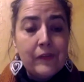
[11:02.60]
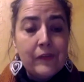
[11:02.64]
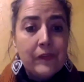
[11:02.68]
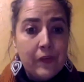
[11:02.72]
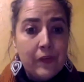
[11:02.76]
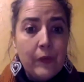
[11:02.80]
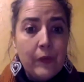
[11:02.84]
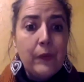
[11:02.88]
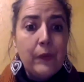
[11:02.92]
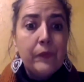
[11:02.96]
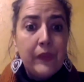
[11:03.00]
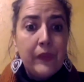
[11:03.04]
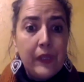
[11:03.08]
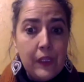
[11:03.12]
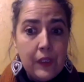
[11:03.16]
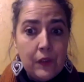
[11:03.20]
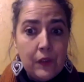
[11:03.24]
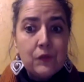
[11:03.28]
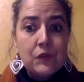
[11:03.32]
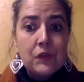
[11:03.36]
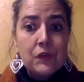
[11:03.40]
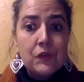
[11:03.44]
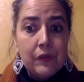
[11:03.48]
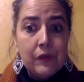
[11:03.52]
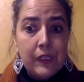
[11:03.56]
So they
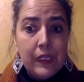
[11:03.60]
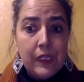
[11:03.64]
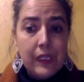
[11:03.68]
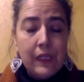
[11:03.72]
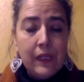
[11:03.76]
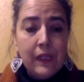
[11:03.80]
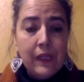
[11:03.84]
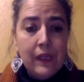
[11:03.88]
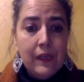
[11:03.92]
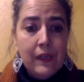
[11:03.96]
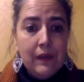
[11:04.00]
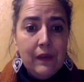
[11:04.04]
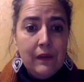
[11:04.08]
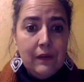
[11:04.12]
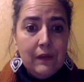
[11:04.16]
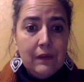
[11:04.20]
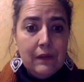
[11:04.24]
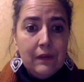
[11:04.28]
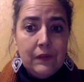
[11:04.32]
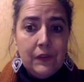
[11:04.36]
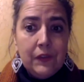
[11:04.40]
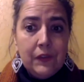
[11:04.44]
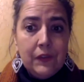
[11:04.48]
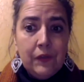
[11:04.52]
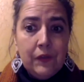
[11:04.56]
usually,
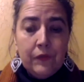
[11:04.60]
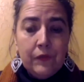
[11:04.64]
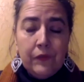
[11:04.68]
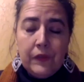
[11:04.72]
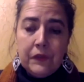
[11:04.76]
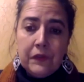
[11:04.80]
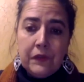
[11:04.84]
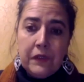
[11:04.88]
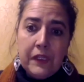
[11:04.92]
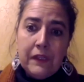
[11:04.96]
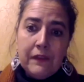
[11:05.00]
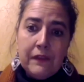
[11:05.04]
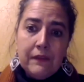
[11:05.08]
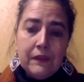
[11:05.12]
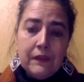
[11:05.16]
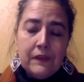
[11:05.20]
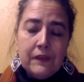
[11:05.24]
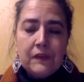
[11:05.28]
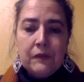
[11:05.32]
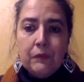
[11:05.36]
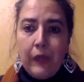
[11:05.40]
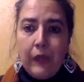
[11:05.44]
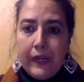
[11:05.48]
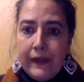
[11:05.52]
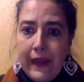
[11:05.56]

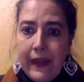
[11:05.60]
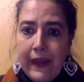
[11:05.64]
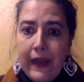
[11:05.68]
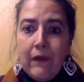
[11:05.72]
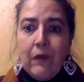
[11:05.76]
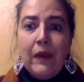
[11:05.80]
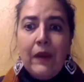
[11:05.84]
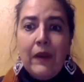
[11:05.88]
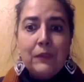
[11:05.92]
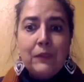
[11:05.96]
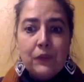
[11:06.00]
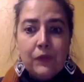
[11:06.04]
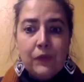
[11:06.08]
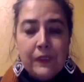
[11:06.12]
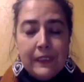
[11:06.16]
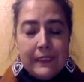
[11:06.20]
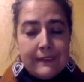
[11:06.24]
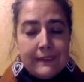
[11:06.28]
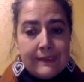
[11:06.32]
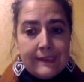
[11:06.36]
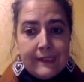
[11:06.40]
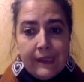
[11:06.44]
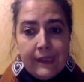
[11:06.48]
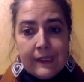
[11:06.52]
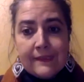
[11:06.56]
right now I'm doing
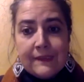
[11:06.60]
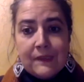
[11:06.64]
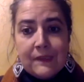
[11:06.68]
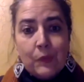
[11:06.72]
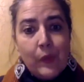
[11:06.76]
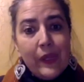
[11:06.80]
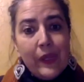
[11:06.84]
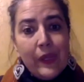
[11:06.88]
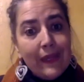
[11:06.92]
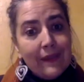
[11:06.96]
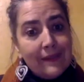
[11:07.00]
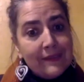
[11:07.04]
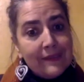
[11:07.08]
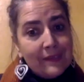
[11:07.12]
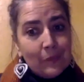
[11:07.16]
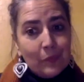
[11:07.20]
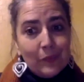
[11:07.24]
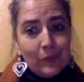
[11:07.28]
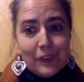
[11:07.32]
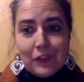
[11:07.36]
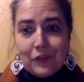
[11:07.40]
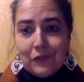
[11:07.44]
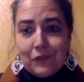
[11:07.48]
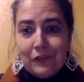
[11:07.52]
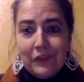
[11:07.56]
6 weeks,
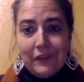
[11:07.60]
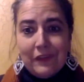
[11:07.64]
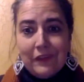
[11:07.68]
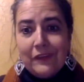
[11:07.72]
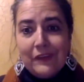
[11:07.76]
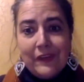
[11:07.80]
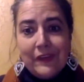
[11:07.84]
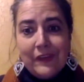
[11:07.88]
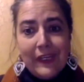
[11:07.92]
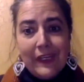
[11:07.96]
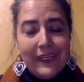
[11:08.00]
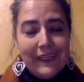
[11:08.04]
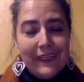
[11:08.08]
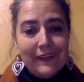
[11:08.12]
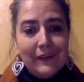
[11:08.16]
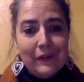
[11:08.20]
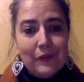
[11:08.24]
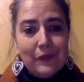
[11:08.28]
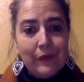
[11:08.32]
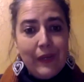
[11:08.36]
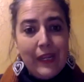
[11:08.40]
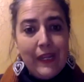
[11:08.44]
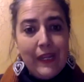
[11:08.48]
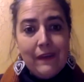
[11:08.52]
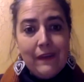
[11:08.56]
which feels like a
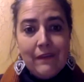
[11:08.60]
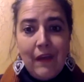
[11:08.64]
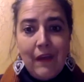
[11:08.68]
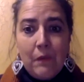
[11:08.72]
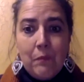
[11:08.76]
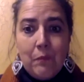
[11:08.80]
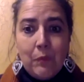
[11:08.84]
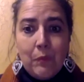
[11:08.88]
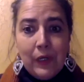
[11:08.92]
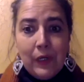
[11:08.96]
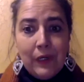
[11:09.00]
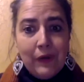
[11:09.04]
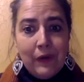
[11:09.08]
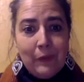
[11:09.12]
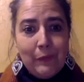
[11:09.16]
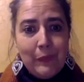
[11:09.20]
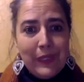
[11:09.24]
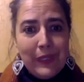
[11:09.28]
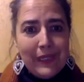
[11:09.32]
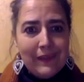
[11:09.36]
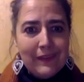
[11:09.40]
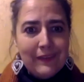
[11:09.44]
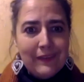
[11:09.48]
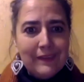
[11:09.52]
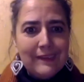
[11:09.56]
great number
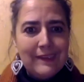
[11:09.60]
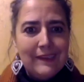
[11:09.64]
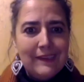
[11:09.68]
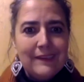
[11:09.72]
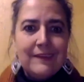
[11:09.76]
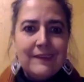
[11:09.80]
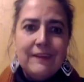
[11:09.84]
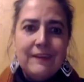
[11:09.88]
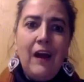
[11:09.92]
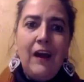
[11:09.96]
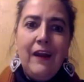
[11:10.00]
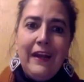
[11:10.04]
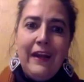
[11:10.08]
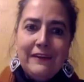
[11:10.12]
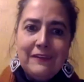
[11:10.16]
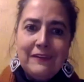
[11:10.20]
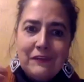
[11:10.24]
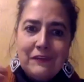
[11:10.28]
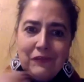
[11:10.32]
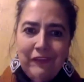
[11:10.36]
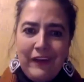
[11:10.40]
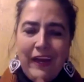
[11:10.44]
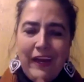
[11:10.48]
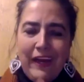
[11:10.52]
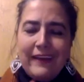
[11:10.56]
because it's not as
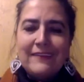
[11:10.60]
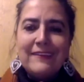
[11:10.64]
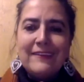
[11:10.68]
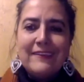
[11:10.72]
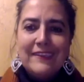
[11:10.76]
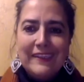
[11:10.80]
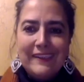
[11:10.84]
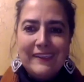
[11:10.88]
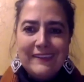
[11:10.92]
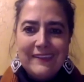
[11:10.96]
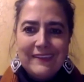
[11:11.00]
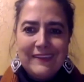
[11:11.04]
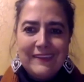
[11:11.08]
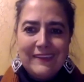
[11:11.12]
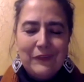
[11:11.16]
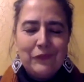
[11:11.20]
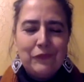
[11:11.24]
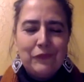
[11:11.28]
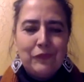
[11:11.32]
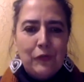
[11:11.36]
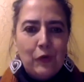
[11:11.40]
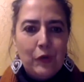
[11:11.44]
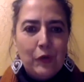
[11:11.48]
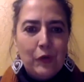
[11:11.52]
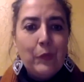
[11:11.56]
fast as the
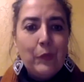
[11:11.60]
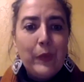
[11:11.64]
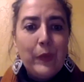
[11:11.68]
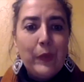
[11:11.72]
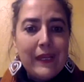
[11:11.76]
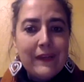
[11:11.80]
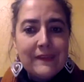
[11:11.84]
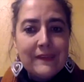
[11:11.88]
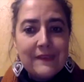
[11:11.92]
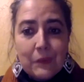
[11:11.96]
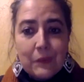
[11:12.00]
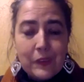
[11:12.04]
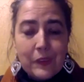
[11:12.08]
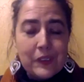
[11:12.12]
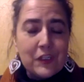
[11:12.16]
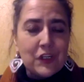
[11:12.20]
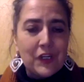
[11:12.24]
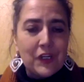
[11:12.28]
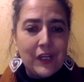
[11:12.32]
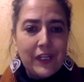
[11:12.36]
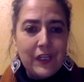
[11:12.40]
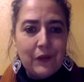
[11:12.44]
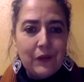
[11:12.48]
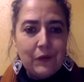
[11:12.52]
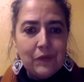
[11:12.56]
4 weeks, which I
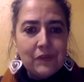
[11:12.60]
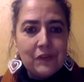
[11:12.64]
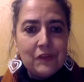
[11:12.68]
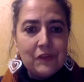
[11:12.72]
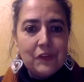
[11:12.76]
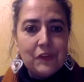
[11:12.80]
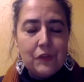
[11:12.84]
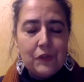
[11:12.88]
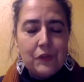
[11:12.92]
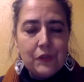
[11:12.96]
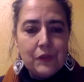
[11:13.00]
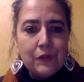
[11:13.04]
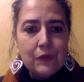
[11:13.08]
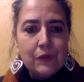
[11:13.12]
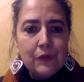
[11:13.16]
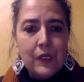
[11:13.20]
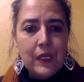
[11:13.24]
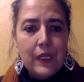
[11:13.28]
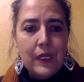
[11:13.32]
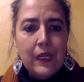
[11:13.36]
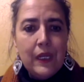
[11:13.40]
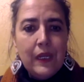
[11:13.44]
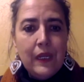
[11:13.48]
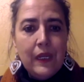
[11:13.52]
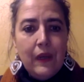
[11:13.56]
used to do.
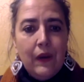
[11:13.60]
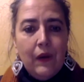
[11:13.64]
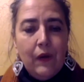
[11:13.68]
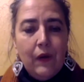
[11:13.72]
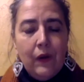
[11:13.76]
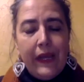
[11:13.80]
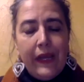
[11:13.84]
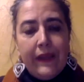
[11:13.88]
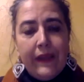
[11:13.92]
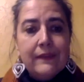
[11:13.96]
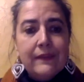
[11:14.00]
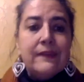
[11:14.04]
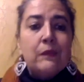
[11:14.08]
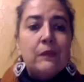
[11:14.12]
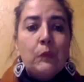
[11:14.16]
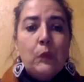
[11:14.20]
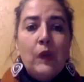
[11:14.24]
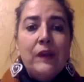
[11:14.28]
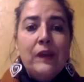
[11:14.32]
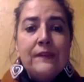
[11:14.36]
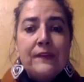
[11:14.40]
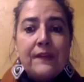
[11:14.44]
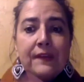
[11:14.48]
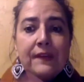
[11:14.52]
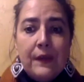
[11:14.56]
And
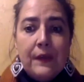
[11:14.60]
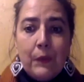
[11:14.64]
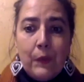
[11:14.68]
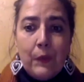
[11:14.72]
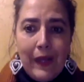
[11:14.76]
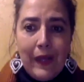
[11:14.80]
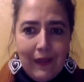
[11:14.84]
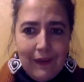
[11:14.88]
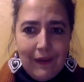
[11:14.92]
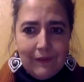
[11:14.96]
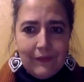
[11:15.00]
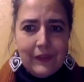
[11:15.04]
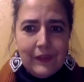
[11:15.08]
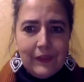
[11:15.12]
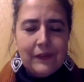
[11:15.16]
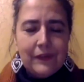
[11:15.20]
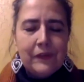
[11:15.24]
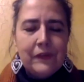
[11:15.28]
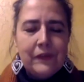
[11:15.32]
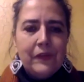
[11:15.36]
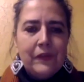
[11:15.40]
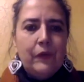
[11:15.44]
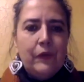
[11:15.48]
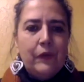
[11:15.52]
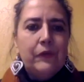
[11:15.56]
once in a while,
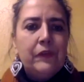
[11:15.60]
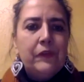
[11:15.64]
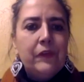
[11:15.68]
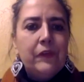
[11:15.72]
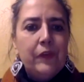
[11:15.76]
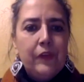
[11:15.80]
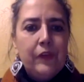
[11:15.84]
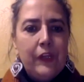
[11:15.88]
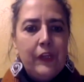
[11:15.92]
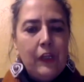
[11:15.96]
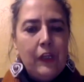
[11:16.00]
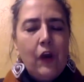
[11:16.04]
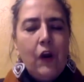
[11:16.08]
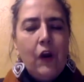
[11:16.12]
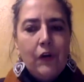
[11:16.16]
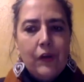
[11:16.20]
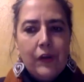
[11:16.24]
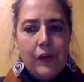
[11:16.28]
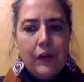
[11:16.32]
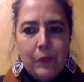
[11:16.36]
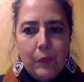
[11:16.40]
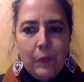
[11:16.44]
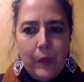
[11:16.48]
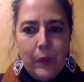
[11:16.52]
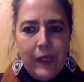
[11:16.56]
there's also the
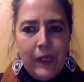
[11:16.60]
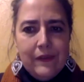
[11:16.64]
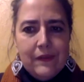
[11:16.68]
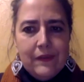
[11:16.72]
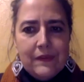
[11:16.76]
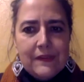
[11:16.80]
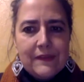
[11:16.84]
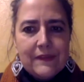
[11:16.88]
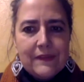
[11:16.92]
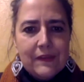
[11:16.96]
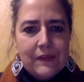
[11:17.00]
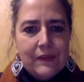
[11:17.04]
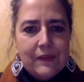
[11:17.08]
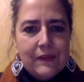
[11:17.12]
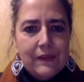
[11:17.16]
longer ones.